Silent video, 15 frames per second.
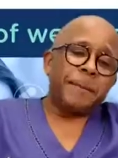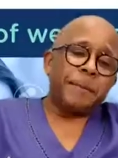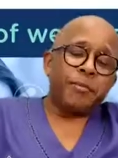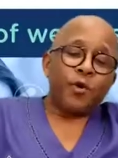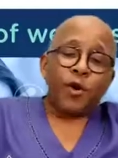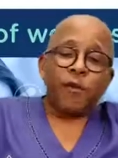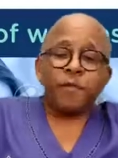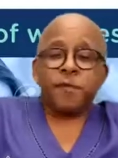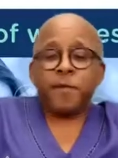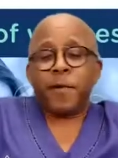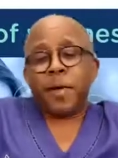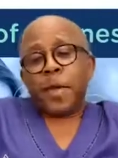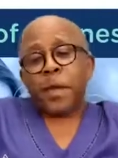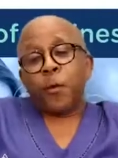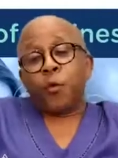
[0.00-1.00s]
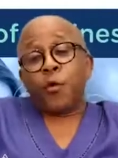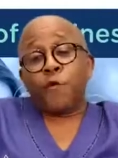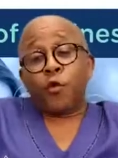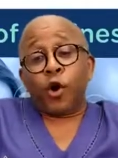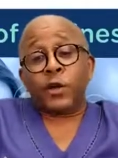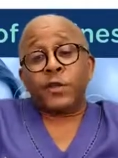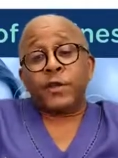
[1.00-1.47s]
Prof, we've
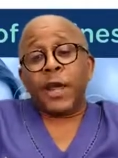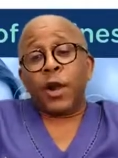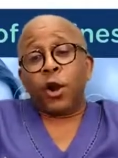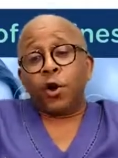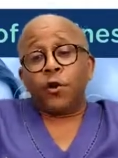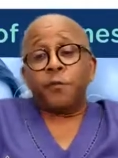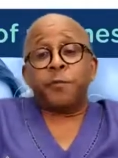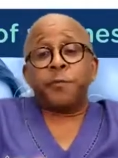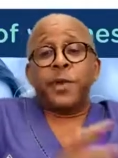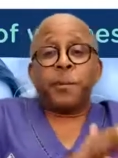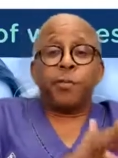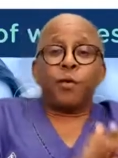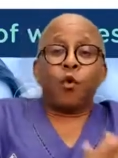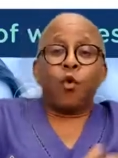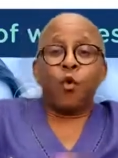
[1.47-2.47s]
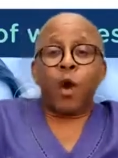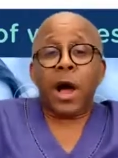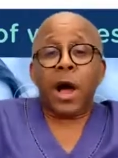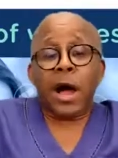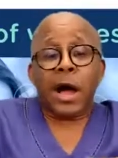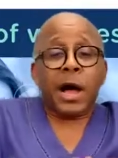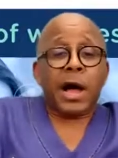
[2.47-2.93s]
got a lot of people who
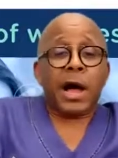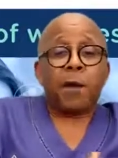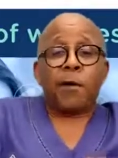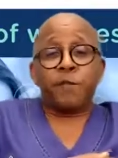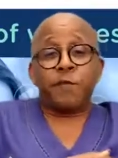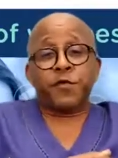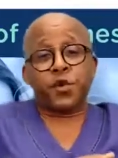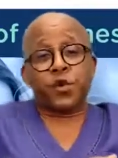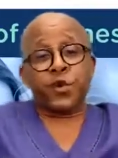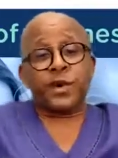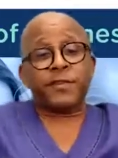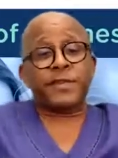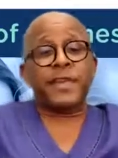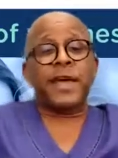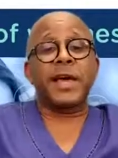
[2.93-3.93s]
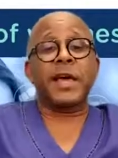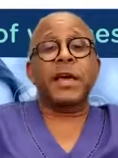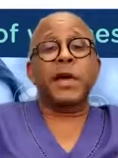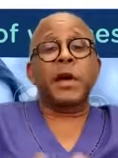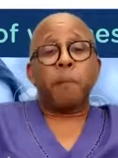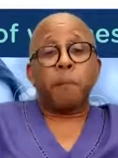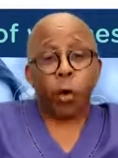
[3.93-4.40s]
are our viewers here.
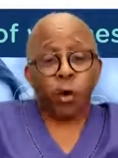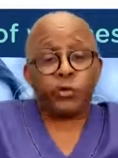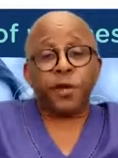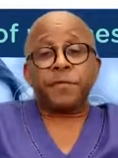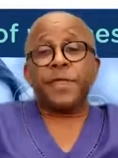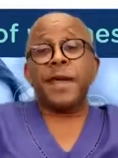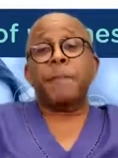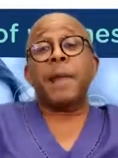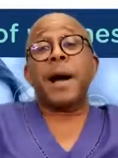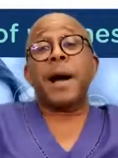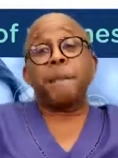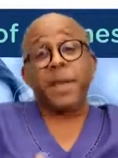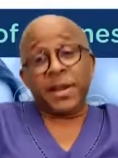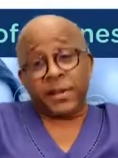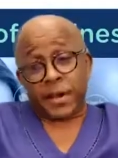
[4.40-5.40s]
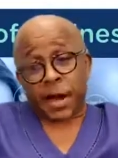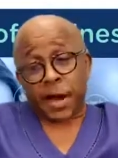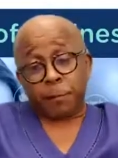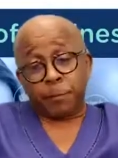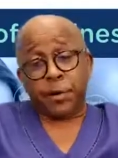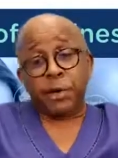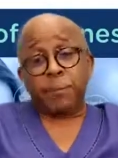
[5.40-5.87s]
Most of them are
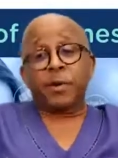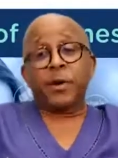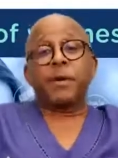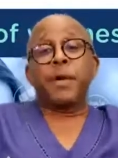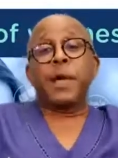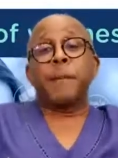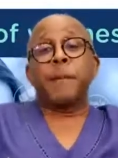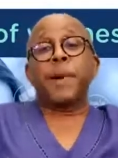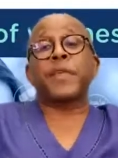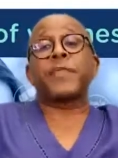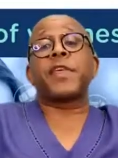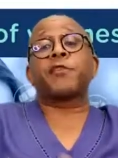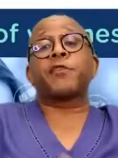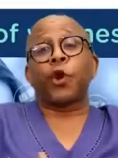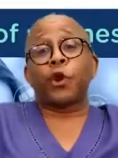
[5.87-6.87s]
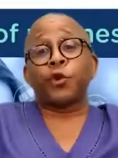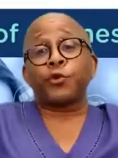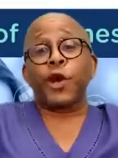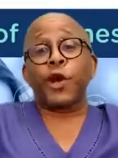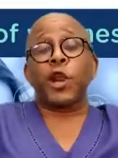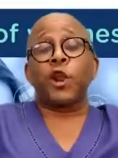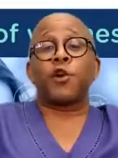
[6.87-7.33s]
medical people, but there's also
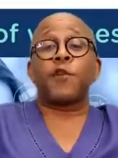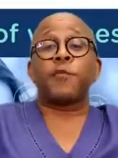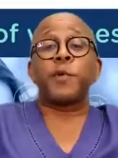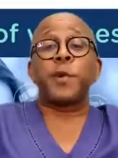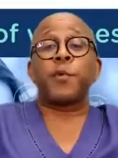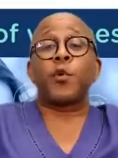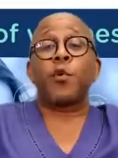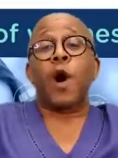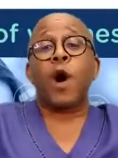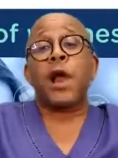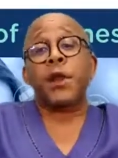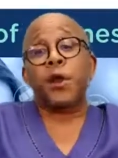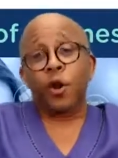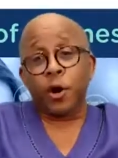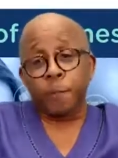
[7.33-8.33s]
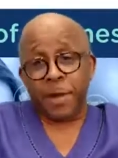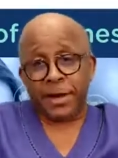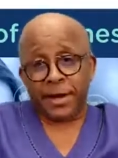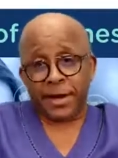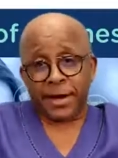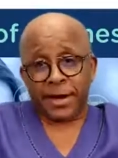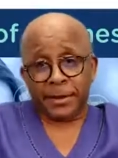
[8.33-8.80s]
a lot of people who are
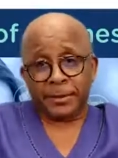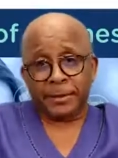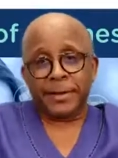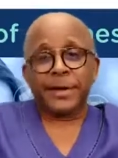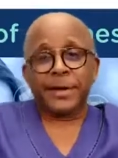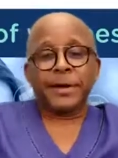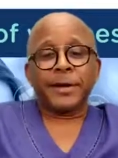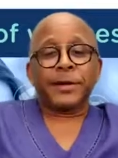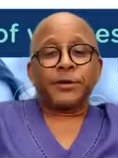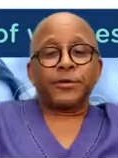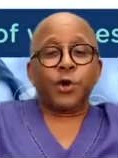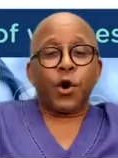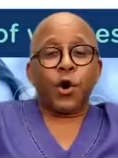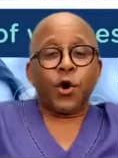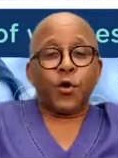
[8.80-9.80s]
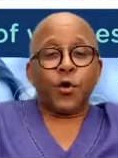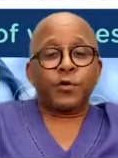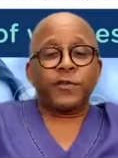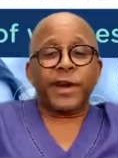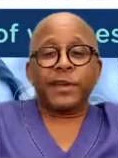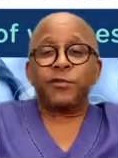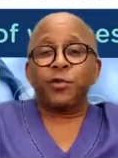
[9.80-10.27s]
non-medical. So
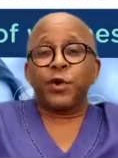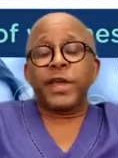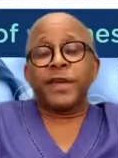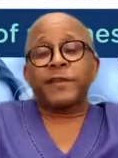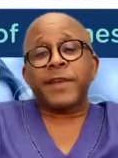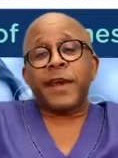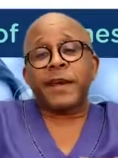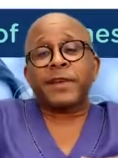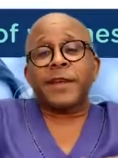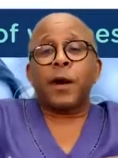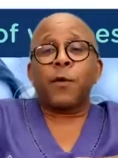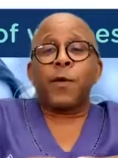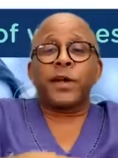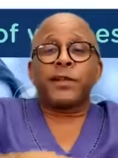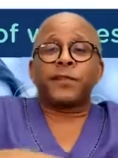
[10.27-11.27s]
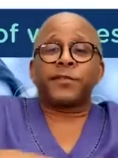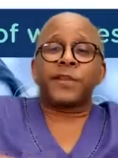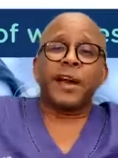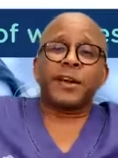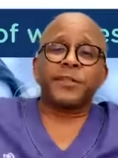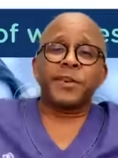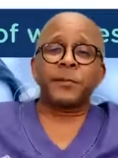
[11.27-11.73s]
just to kickstart our
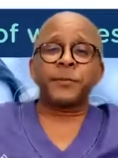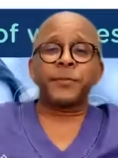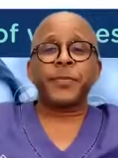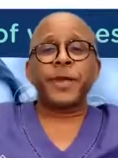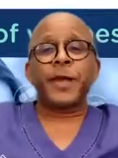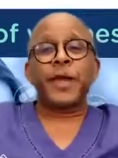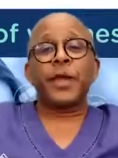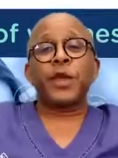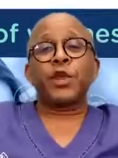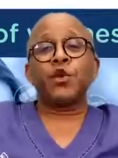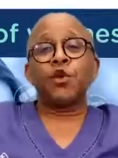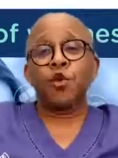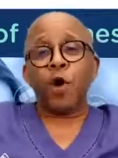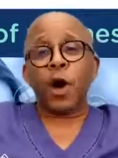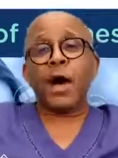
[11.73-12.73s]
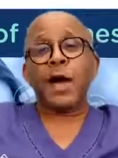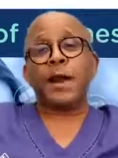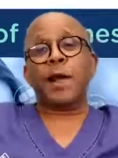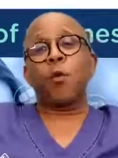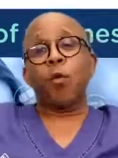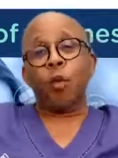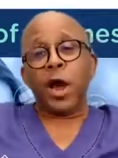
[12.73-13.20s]
discussion, you are
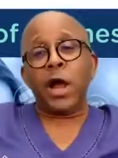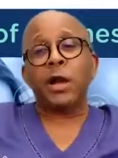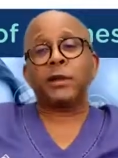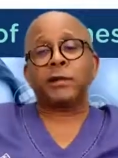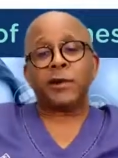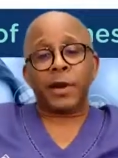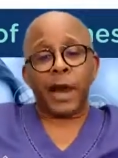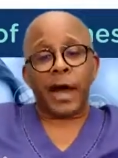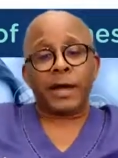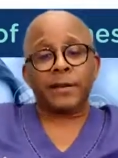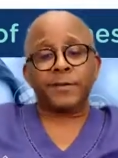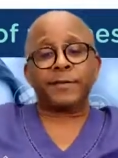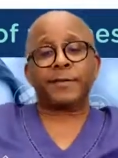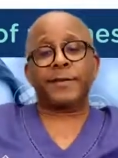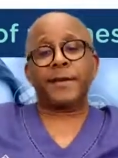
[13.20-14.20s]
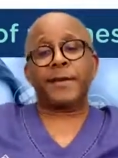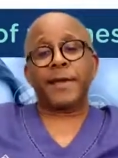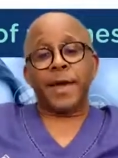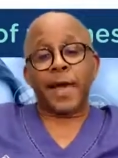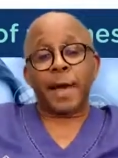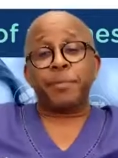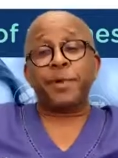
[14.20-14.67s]
a world-class
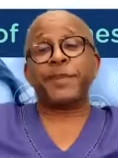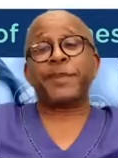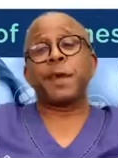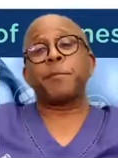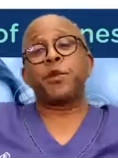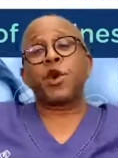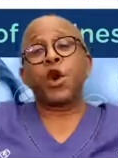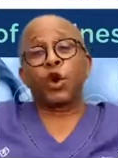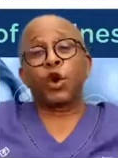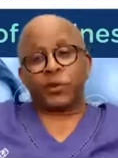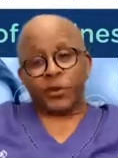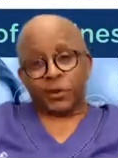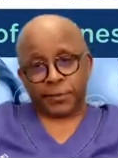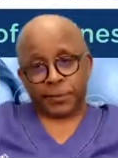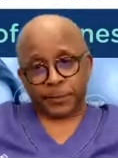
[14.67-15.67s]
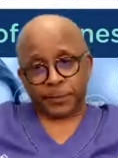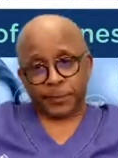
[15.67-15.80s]
epidemiologist.